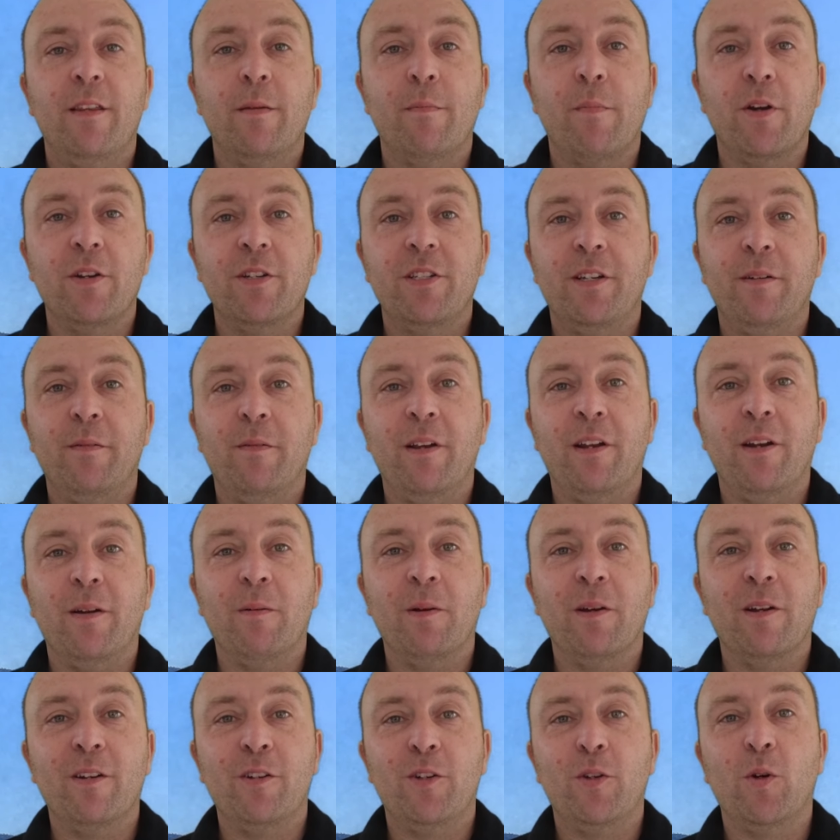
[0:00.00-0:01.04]
I'm
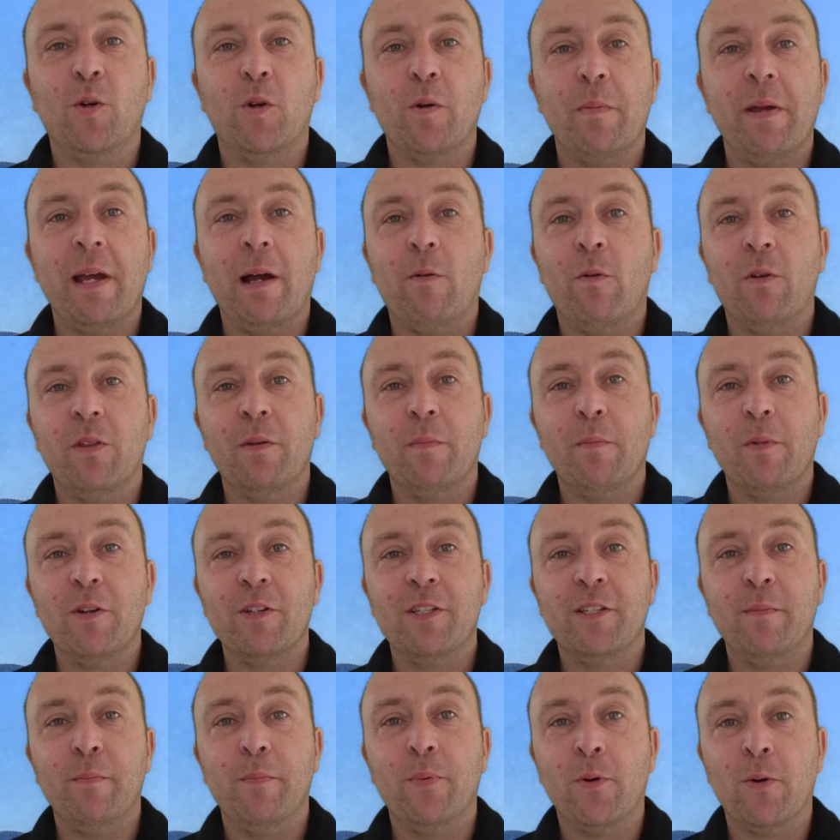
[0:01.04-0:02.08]
going to talk about what the
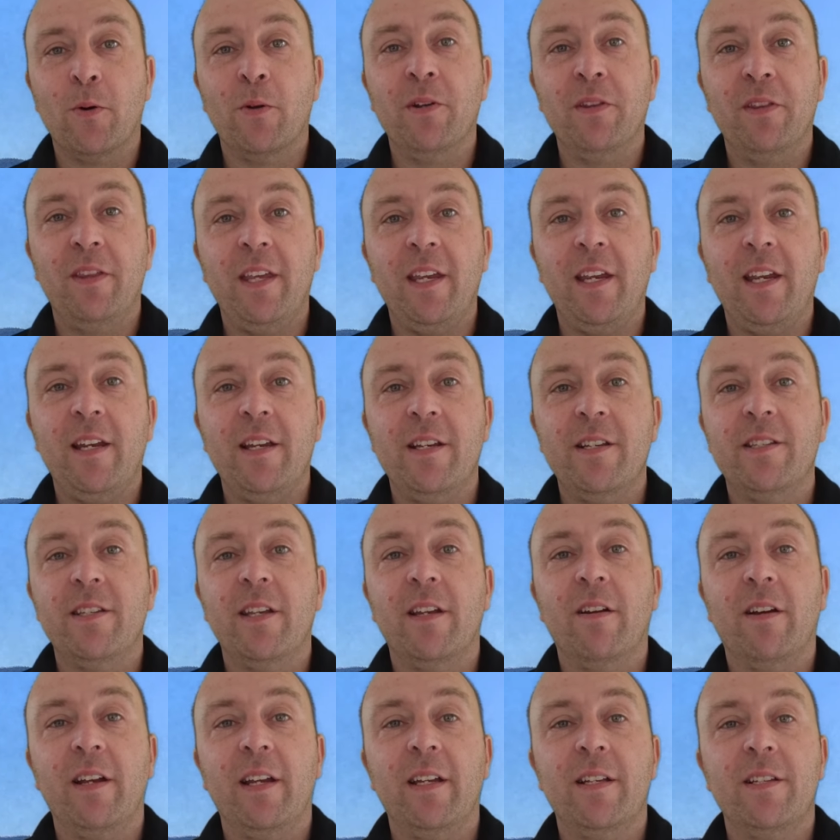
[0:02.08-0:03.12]
most important thing is,
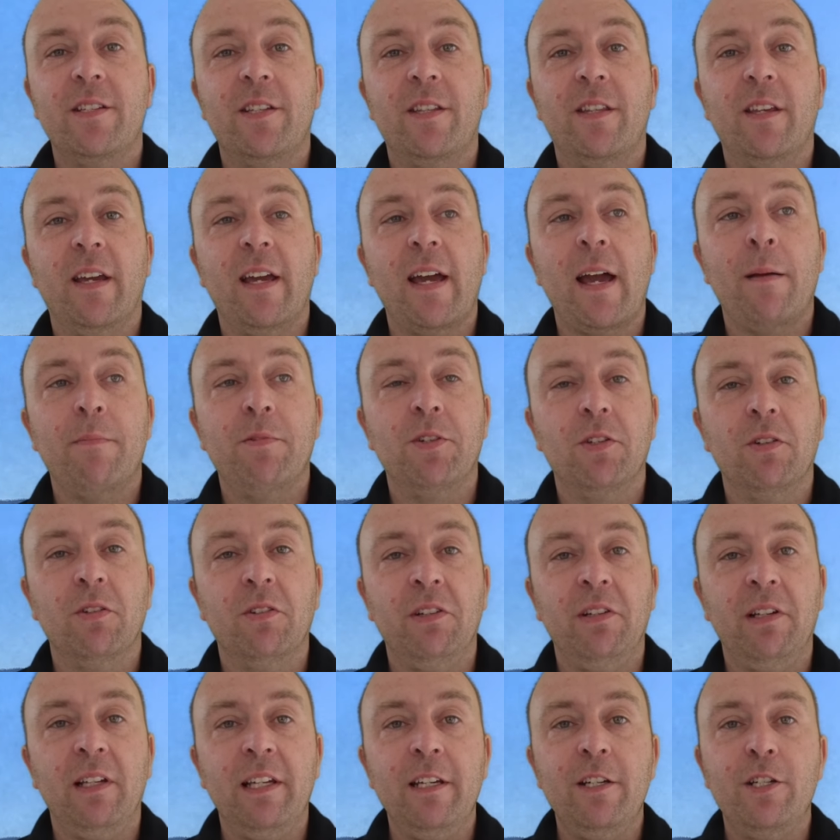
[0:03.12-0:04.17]
and I guess the
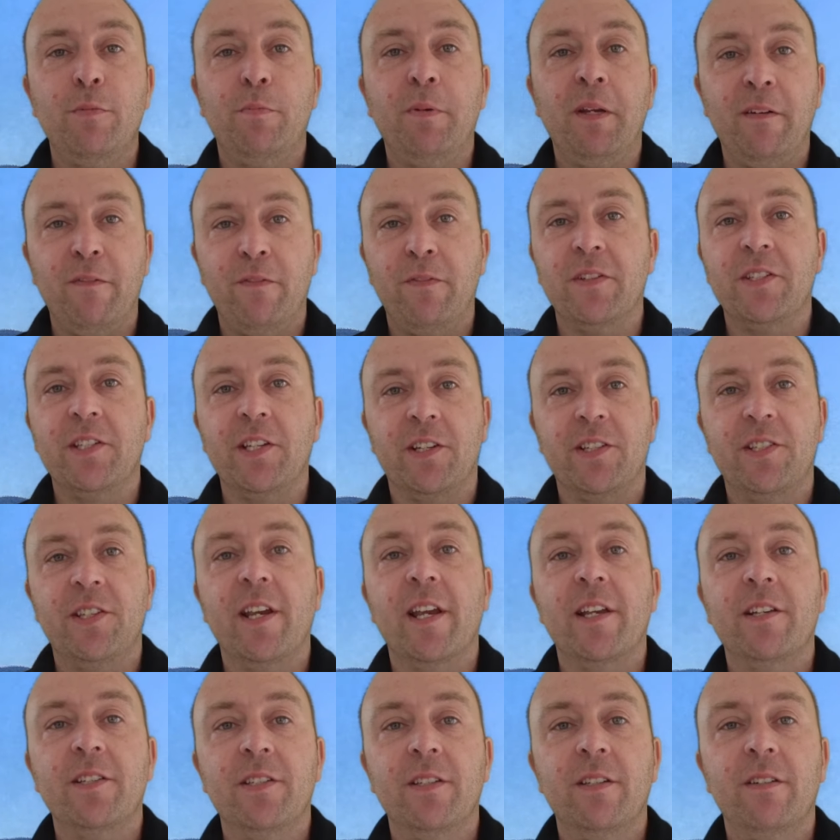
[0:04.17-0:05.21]
absolute linchpin for
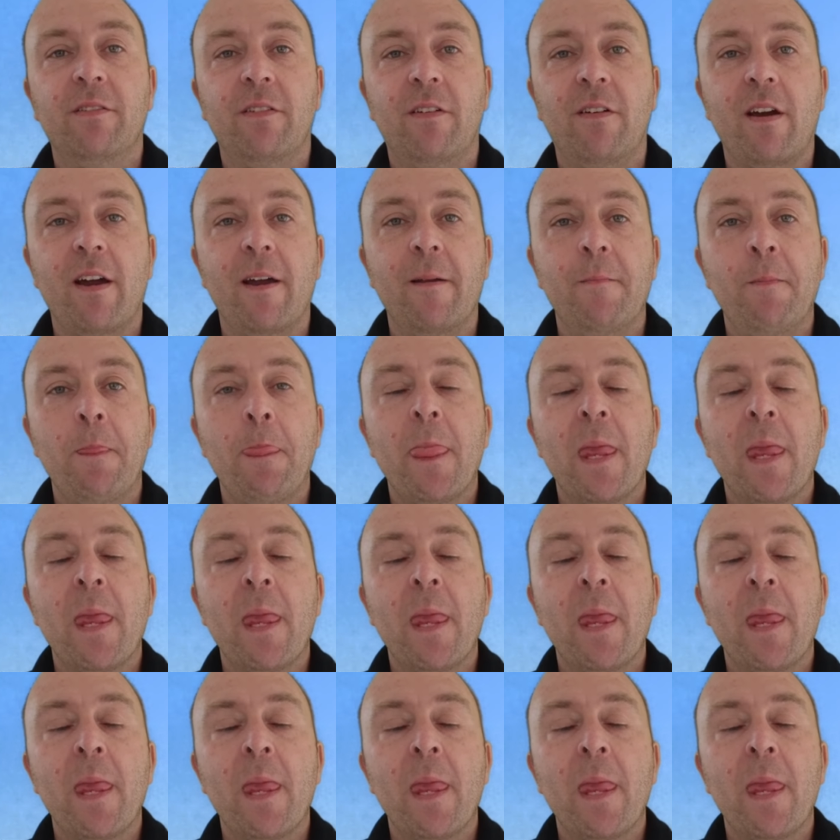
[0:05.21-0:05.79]
success, right?